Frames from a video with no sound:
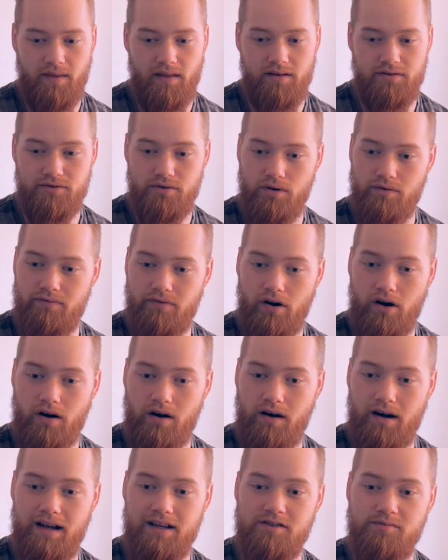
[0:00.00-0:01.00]
so
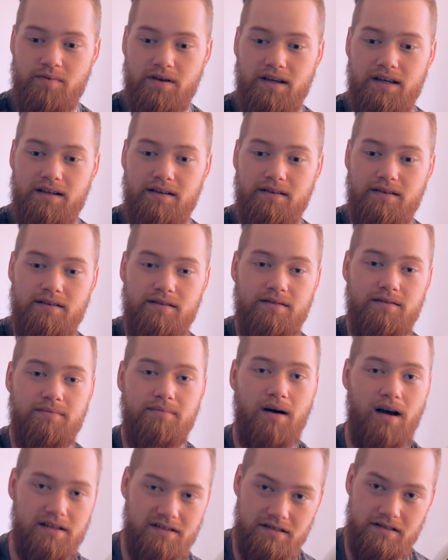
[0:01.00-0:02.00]
far has been
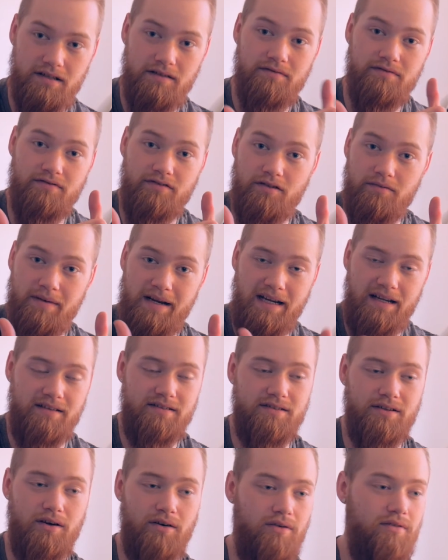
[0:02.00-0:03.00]
positive for me.
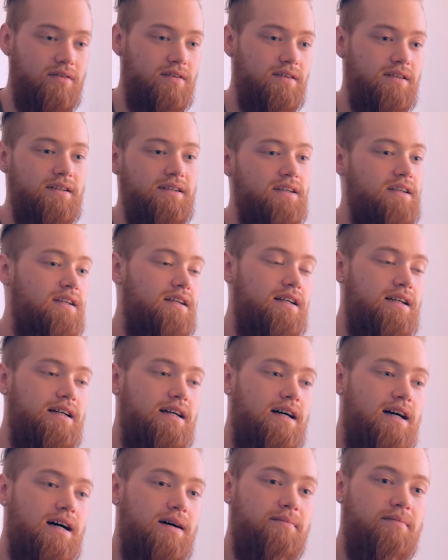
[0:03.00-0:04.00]
So
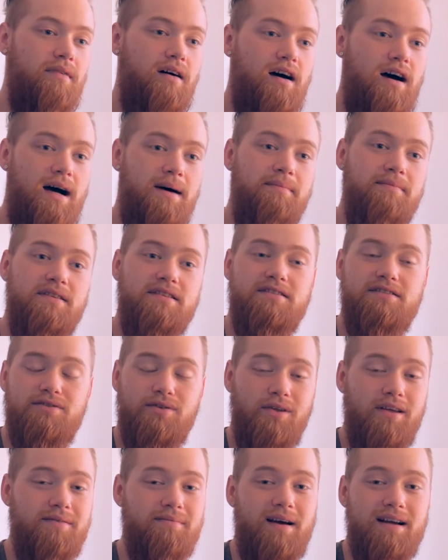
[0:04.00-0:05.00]
this is
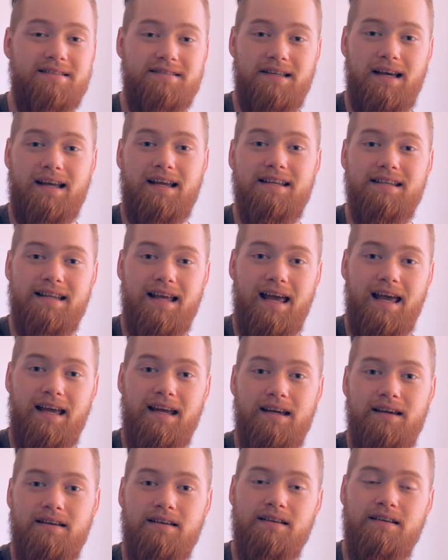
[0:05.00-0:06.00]
only my 2nd
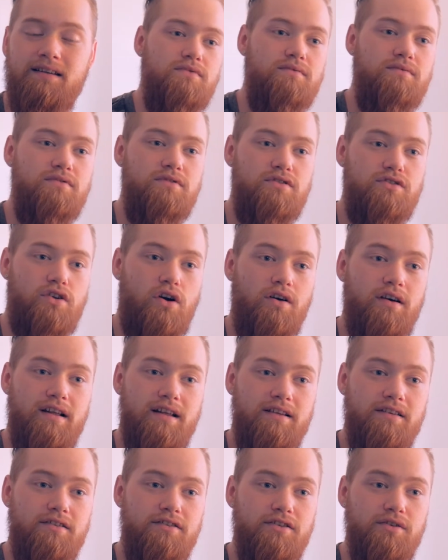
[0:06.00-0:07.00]
day
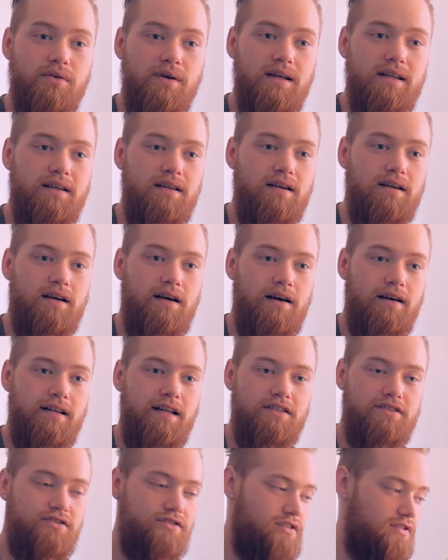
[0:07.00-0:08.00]
starting to do it, and
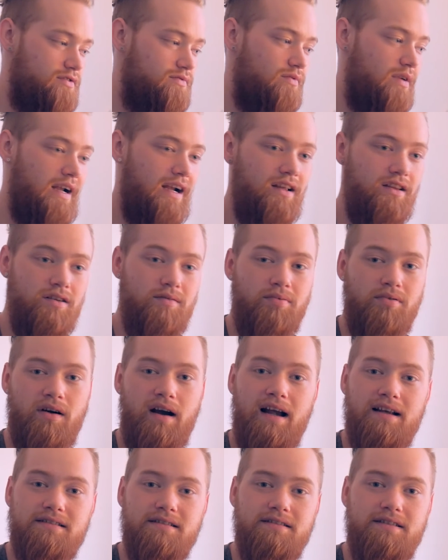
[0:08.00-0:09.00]
it's just regular
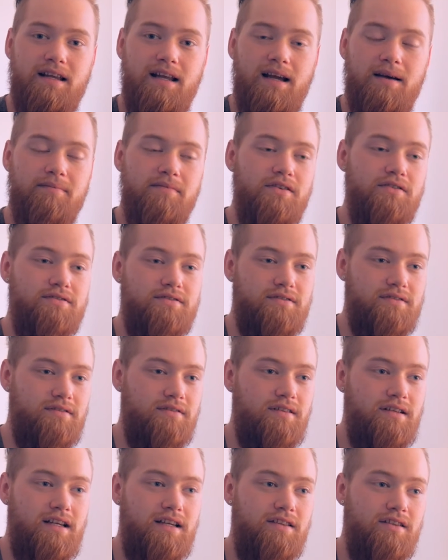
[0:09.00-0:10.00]
Piracetam.
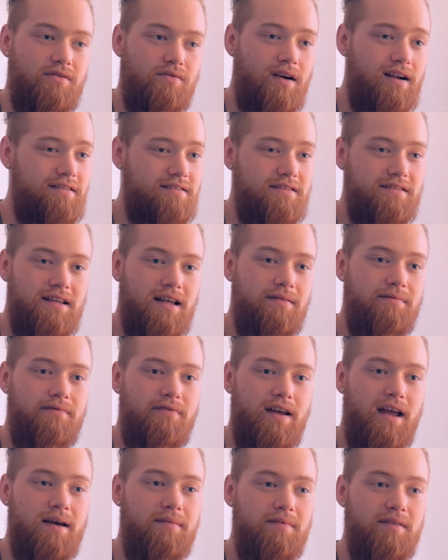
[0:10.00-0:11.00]
In the Piracetam
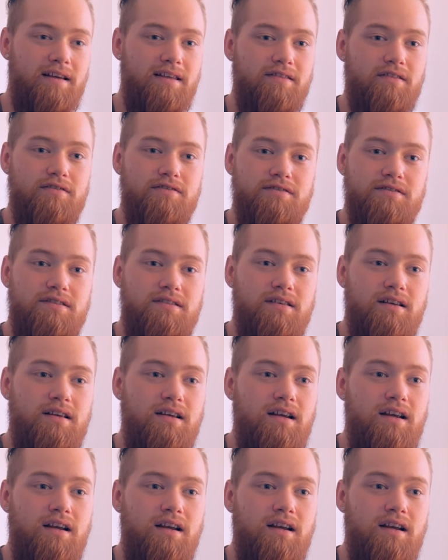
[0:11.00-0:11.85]
family, there's